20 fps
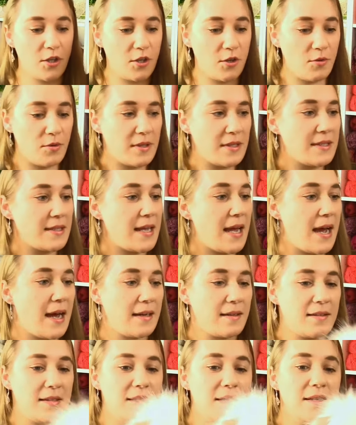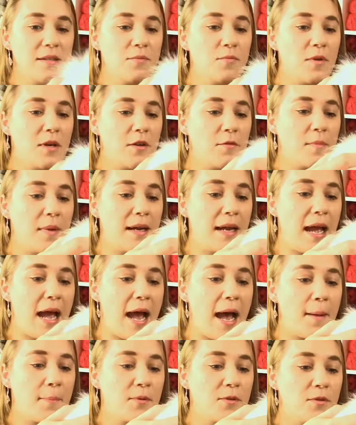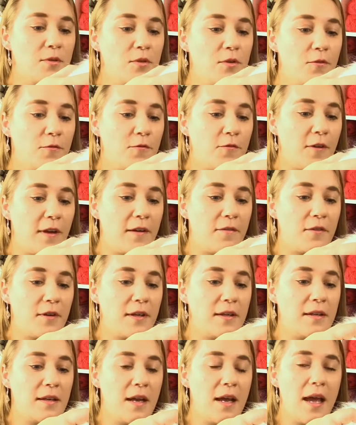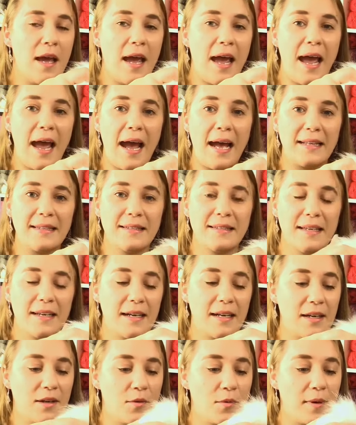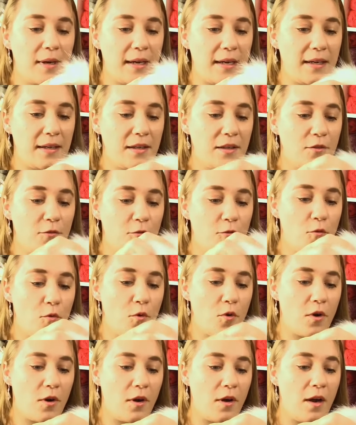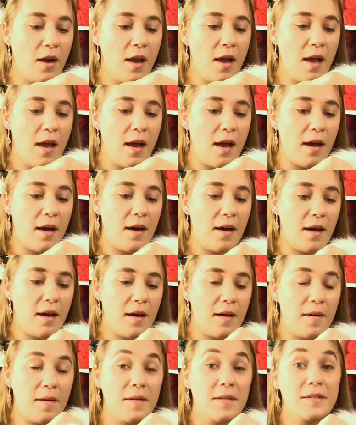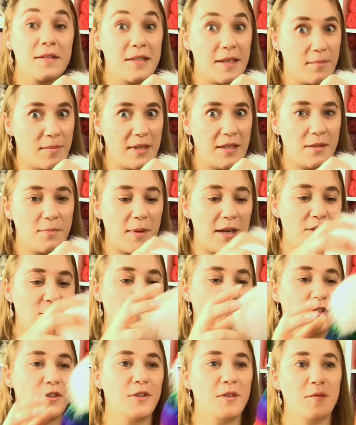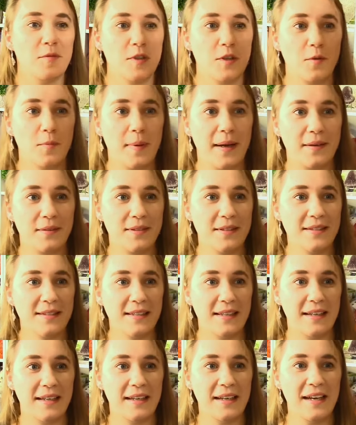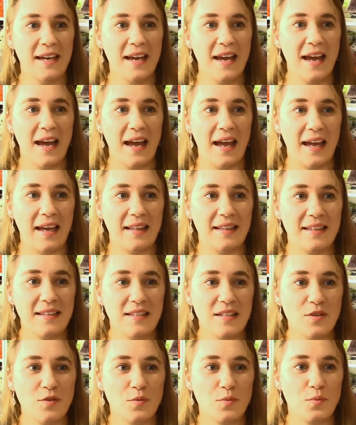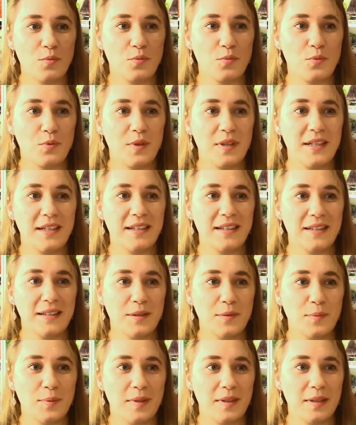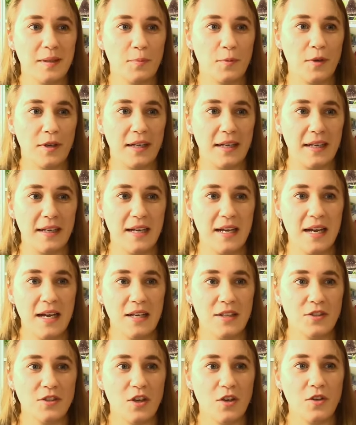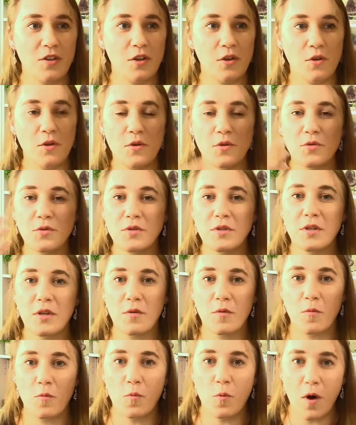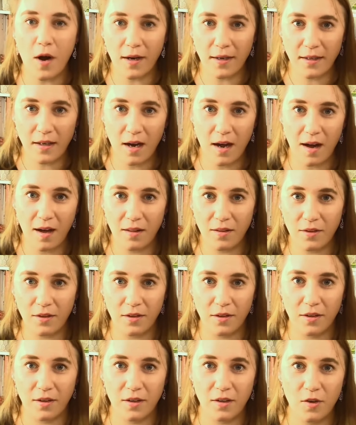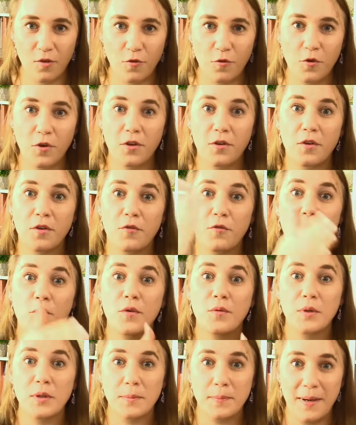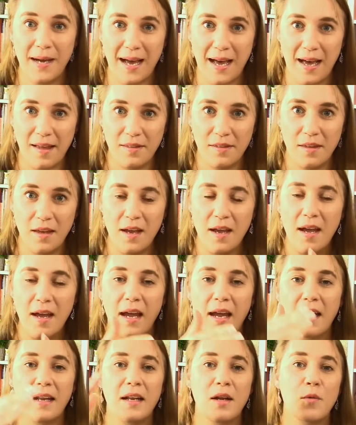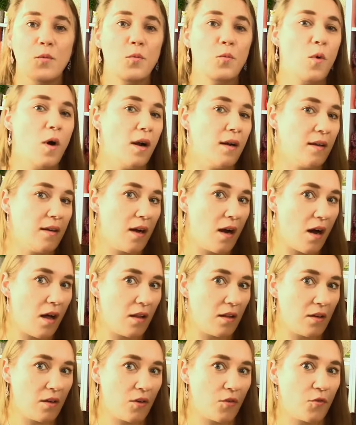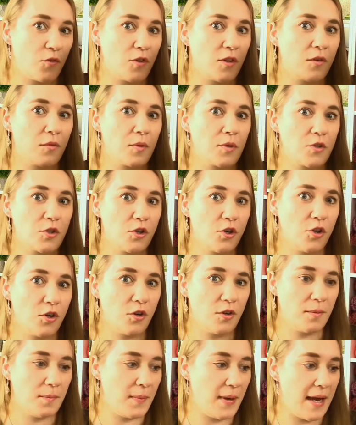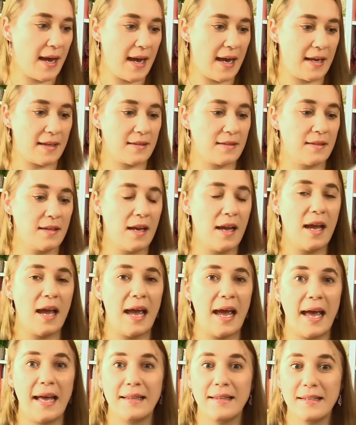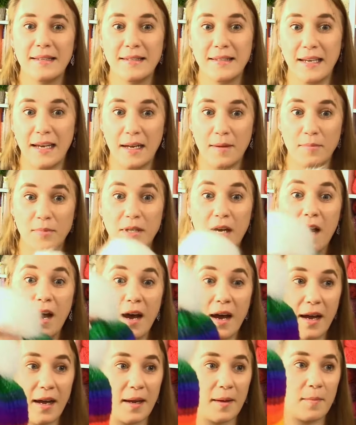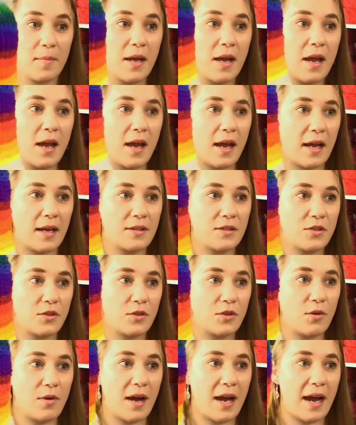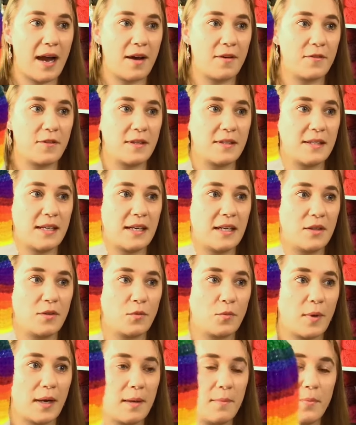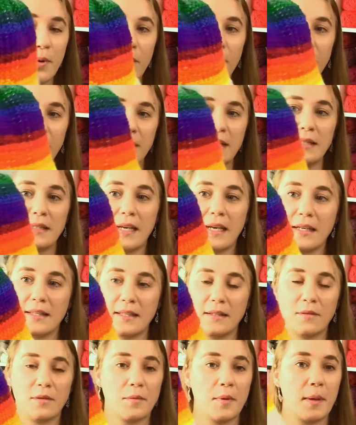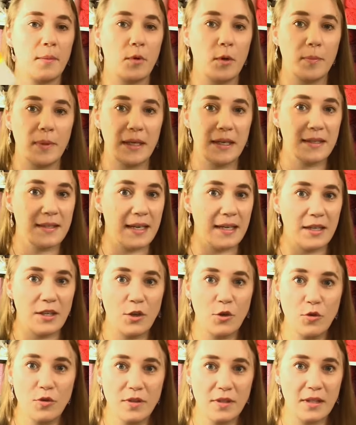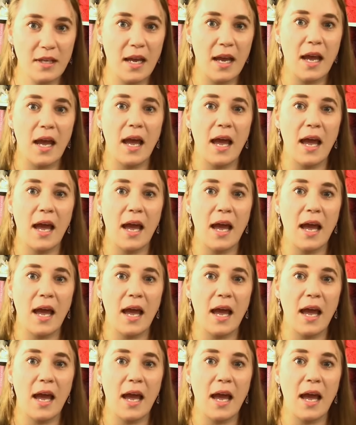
cute is that? This is one of my absolute favorite hats that I created for uh, something special you're about to see. And this is really, really pretty. So you use one color for the forward path and then one color for the return path at the same time. And so you have this hidden rainbow, in this case, in a rainbow, because I used